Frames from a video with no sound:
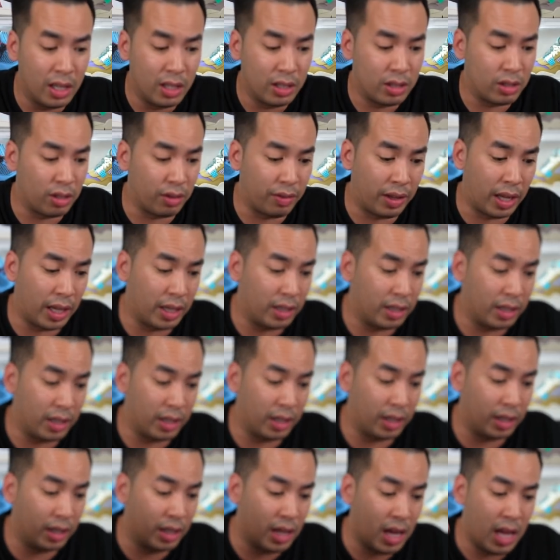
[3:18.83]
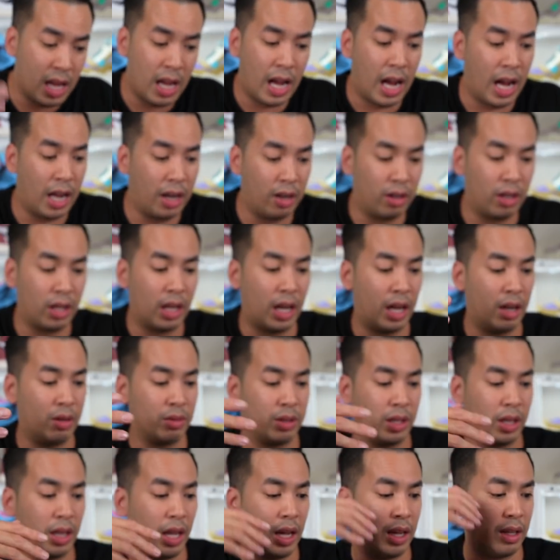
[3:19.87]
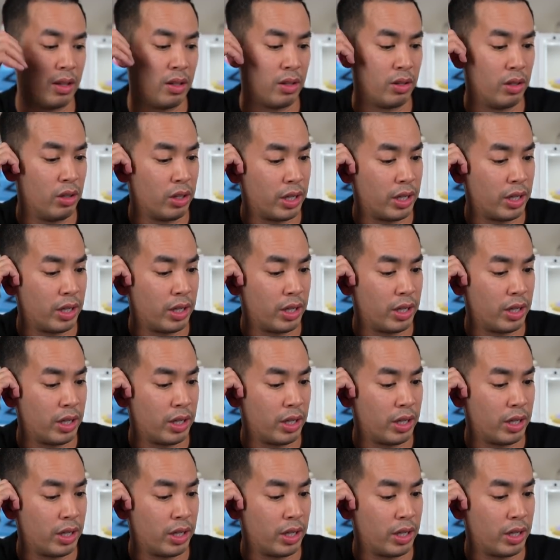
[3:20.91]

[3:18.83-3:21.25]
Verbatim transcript: So if that any, I don't, I don't think they they're